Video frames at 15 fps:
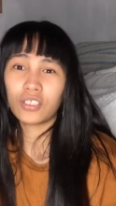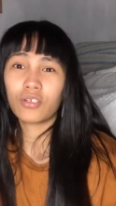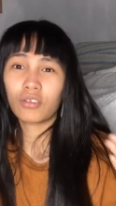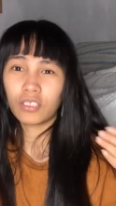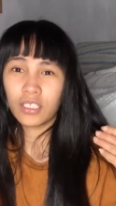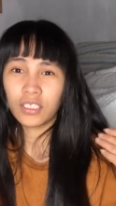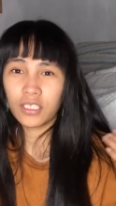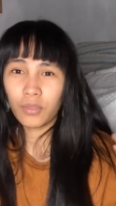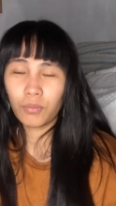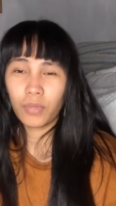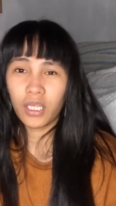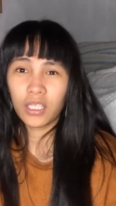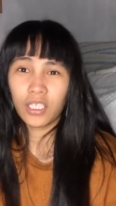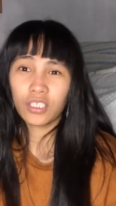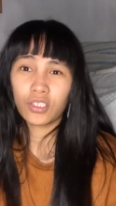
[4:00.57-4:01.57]
or
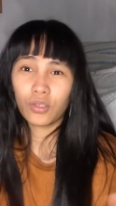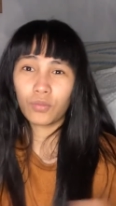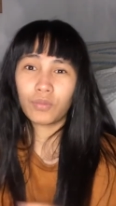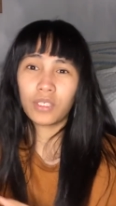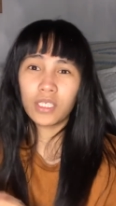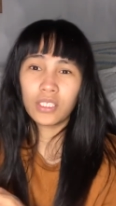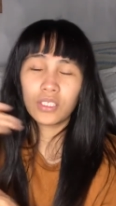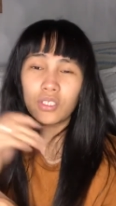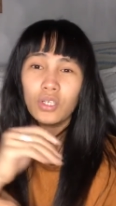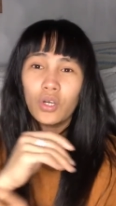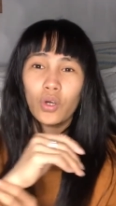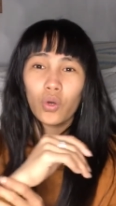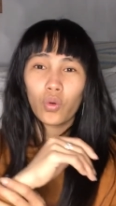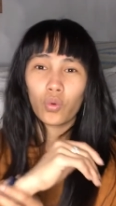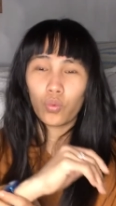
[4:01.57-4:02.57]
disadvantage of this
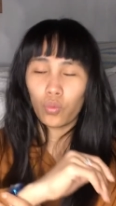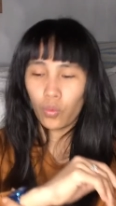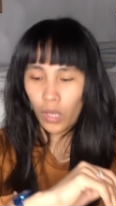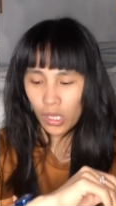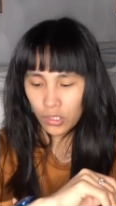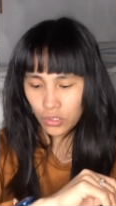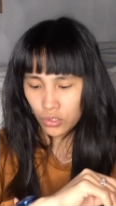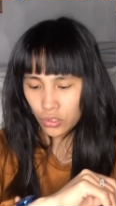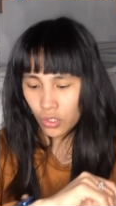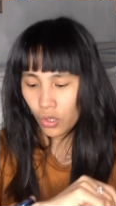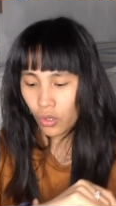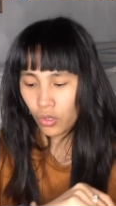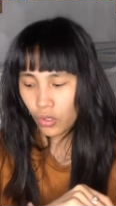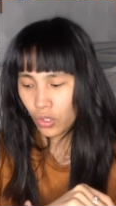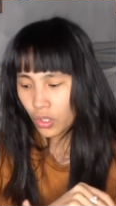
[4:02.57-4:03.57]
watch.
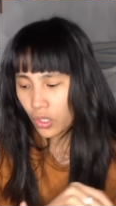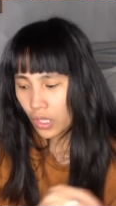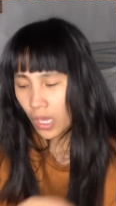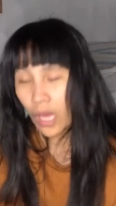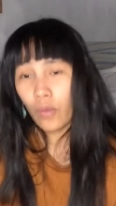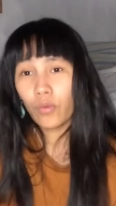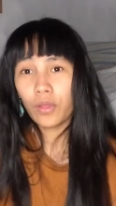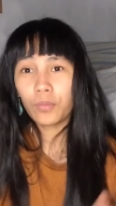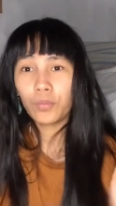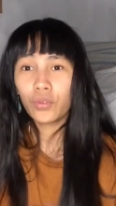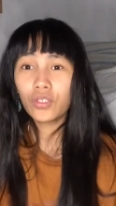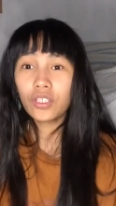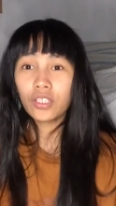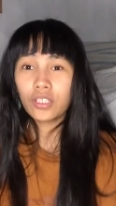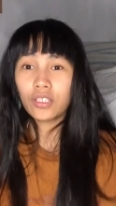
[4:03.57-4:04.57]
So I will put
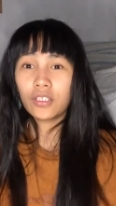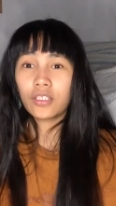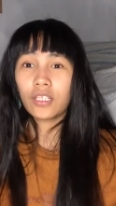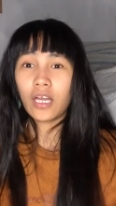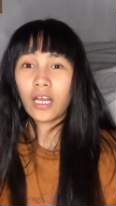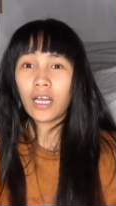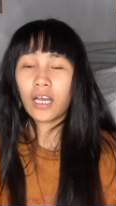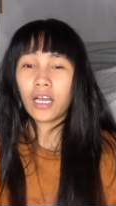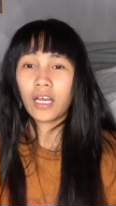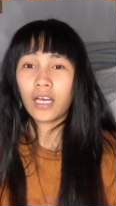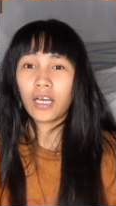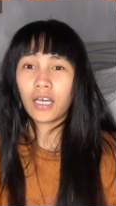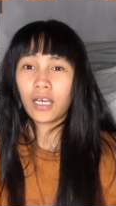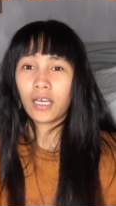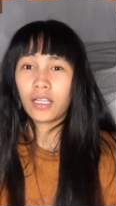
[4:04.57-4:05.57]

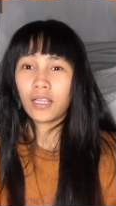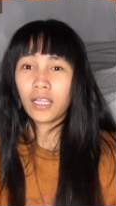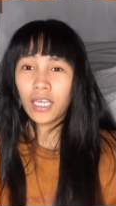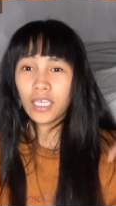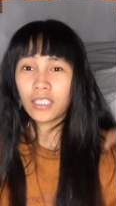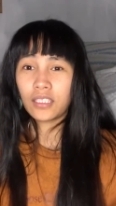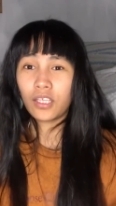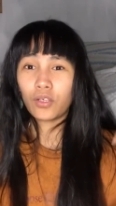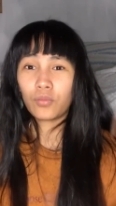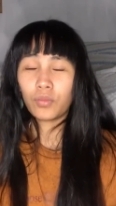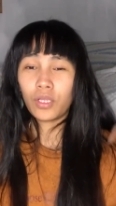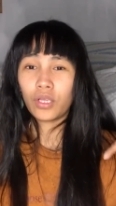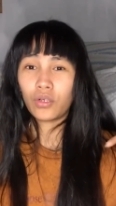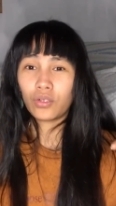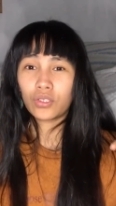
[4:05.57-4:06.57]
the link down
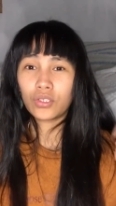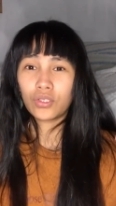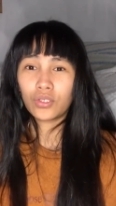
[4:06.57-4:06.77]
below so